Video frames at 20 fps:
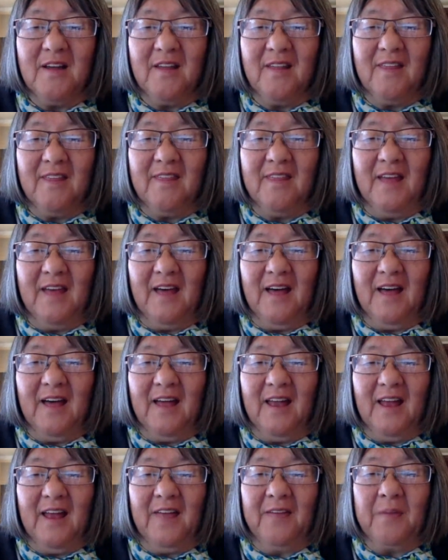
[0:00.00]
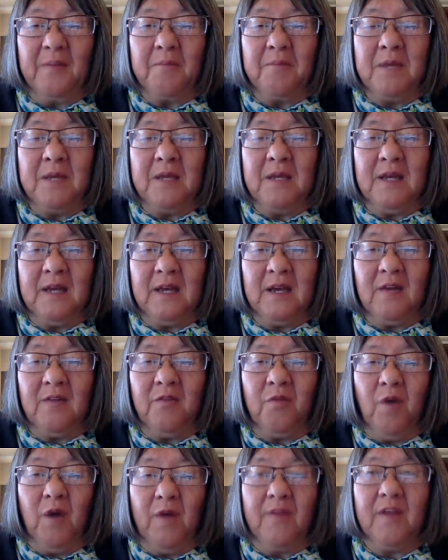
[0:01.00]
and the meaning
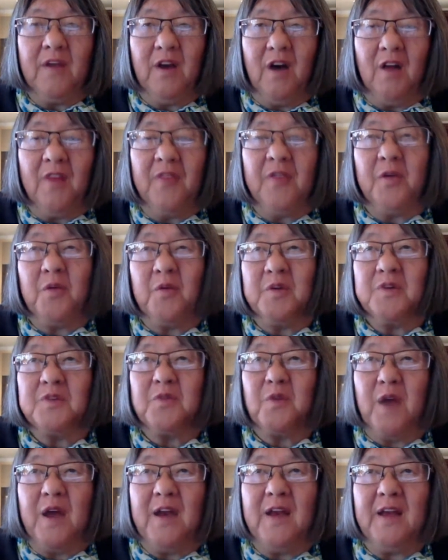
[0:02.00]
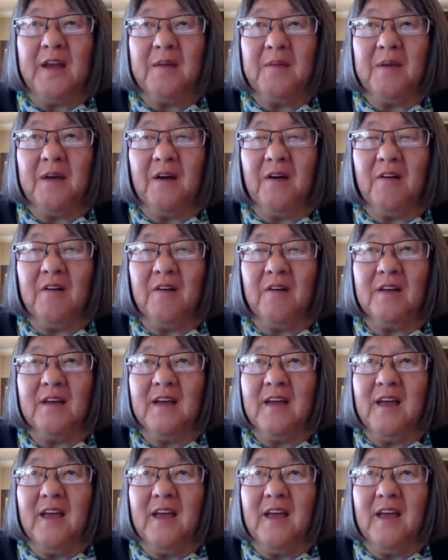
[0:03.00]
of what the author was writing about.